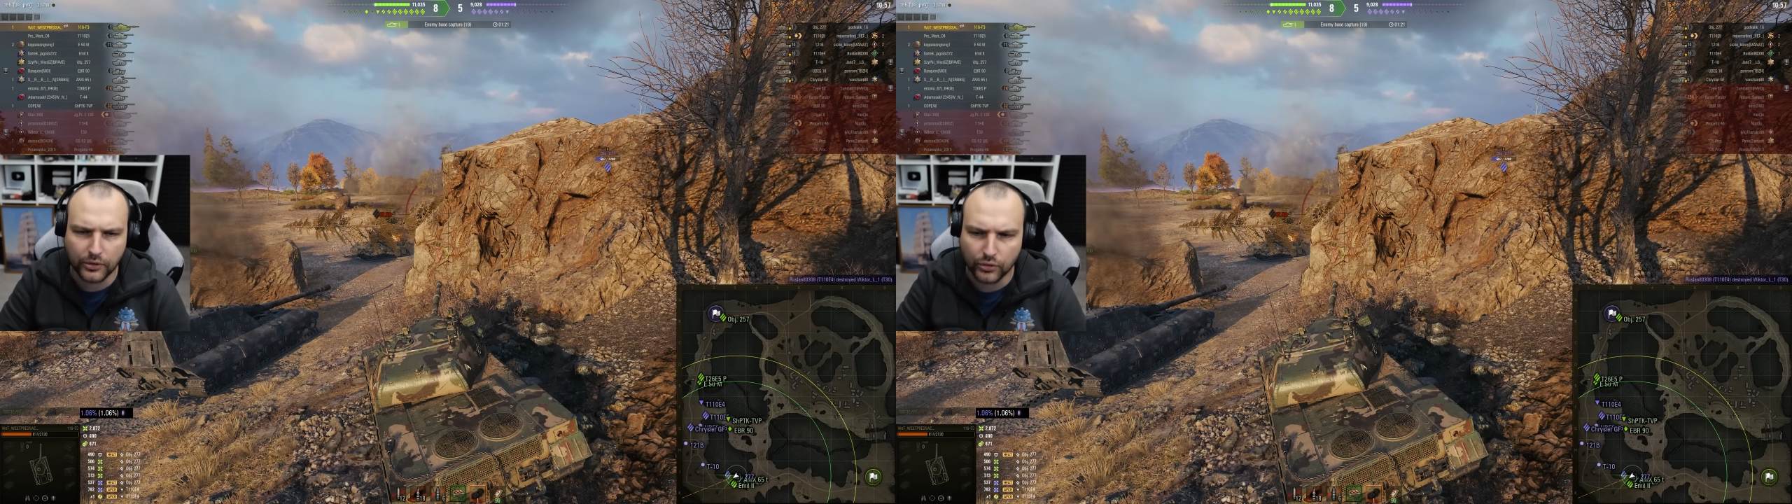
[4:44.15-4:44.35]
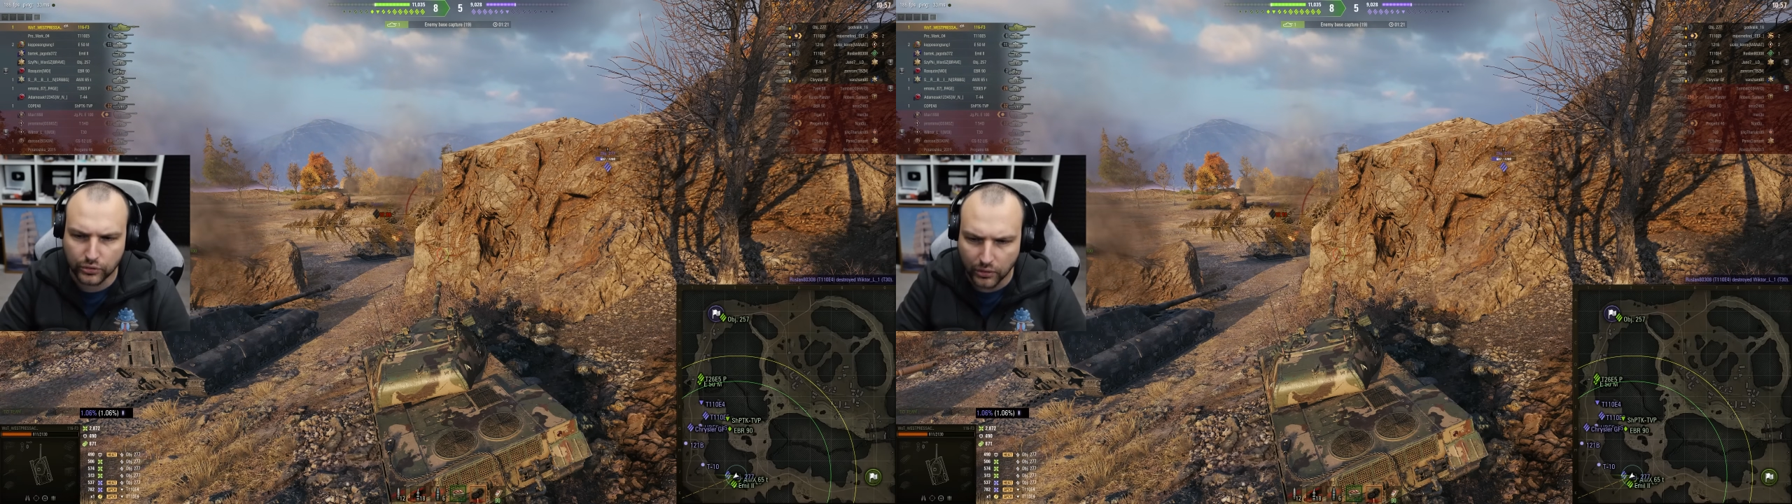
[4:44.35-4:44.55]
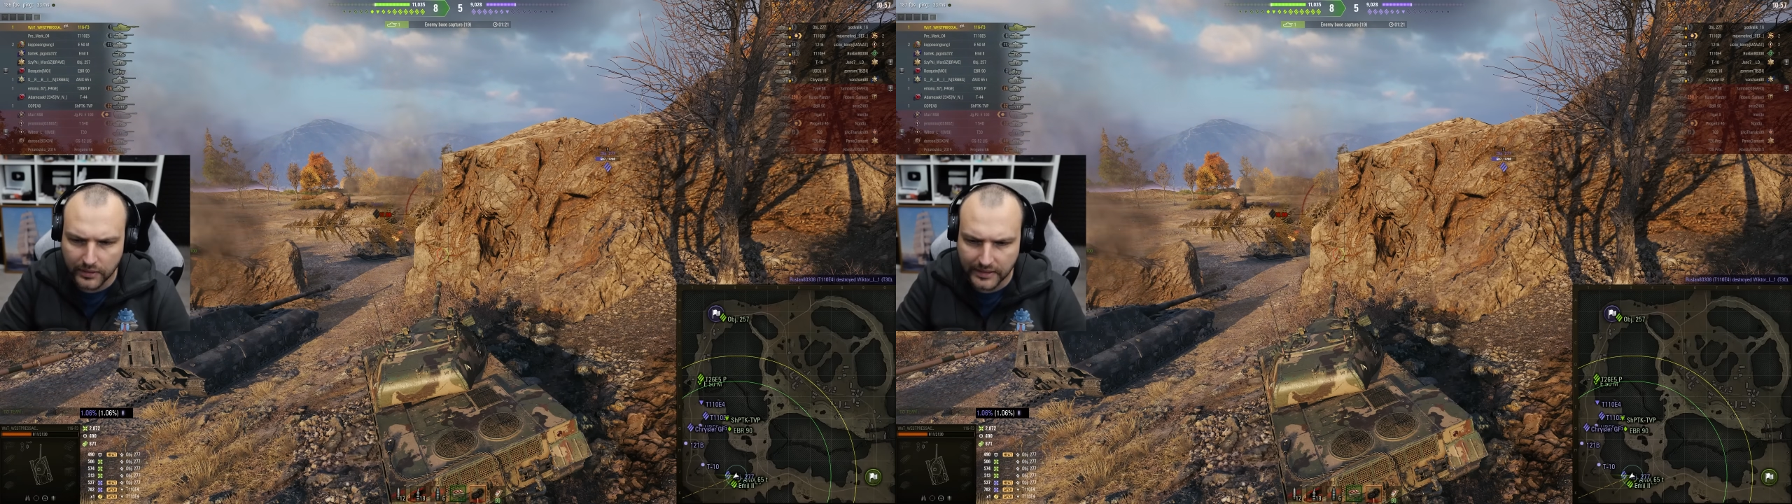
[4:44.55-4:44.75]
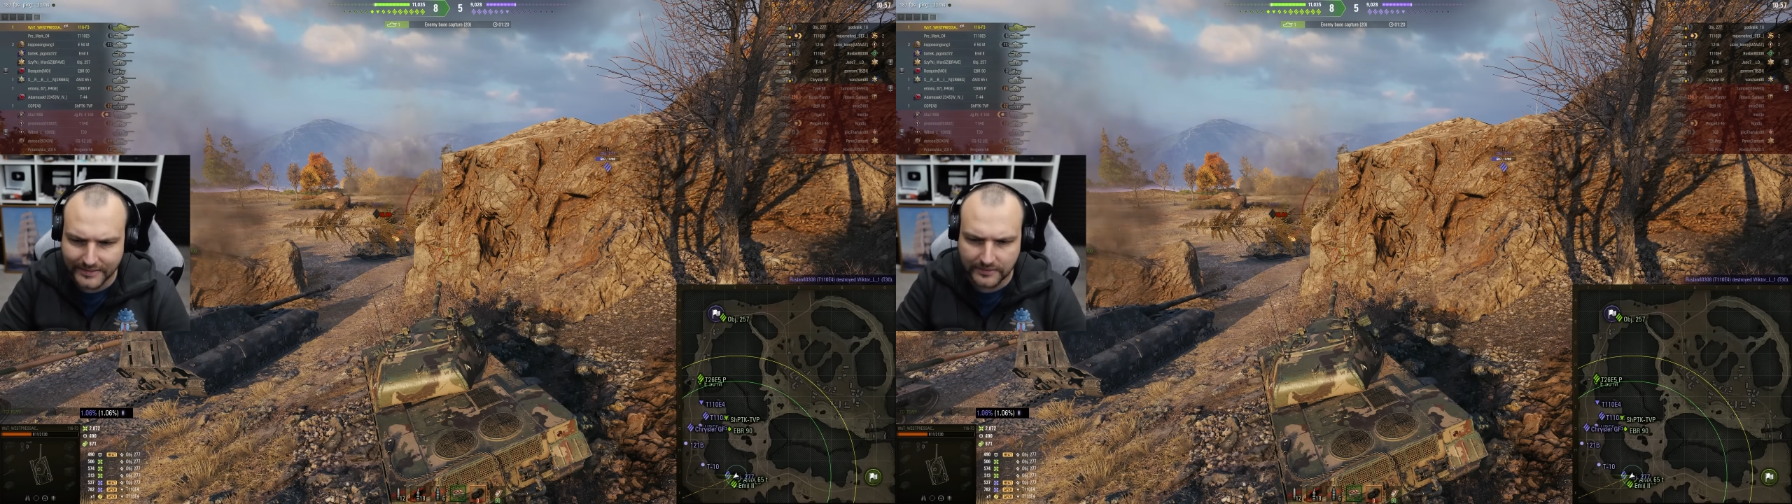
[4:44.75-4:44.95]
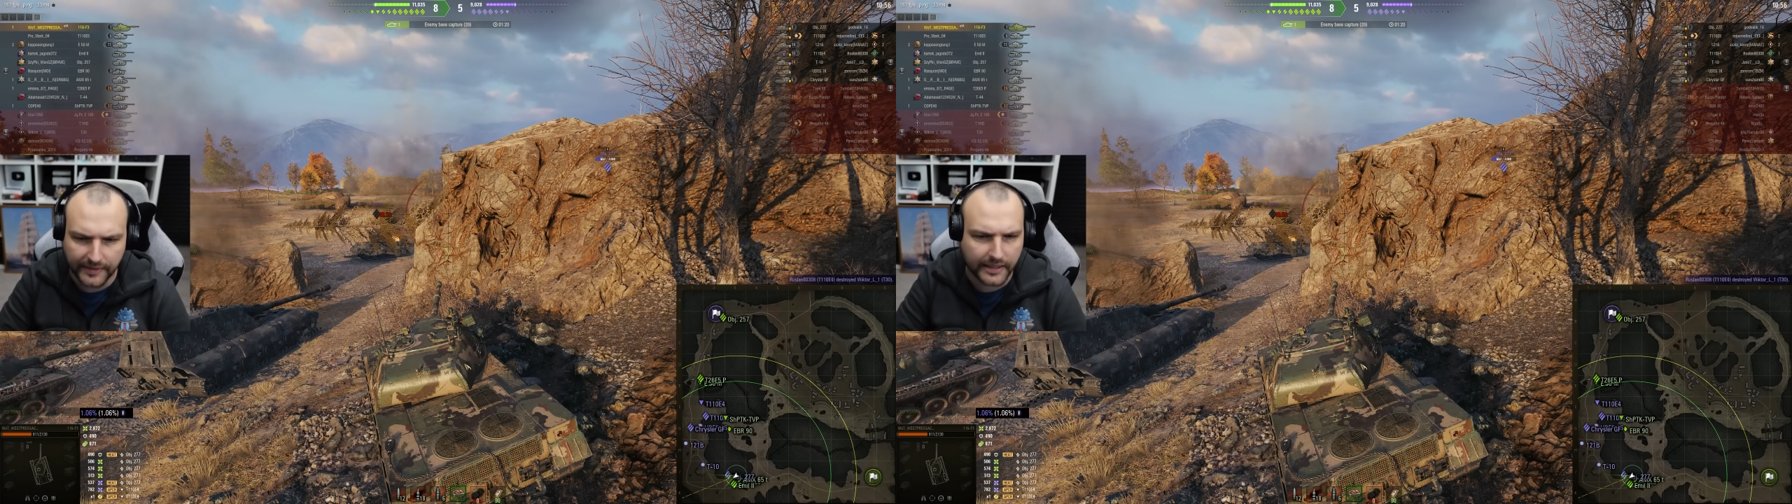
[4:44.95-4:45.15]
who took took
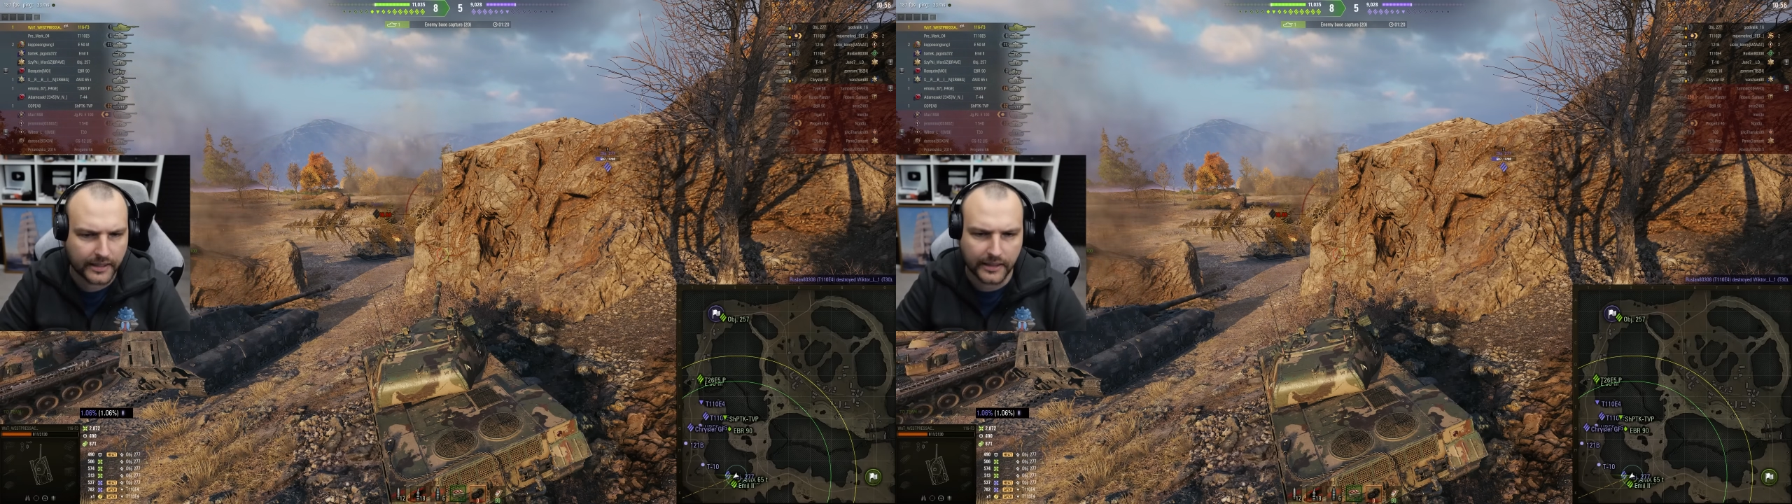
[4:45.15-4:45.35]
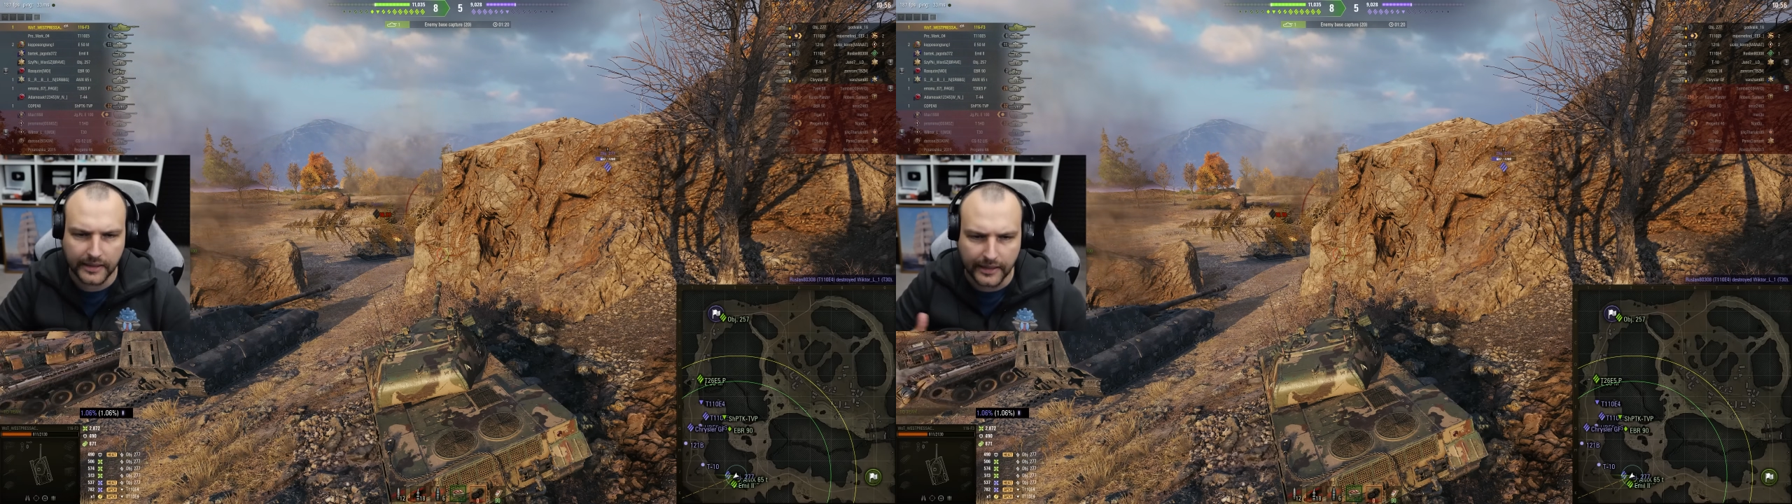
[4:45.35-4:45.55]
this vehicle,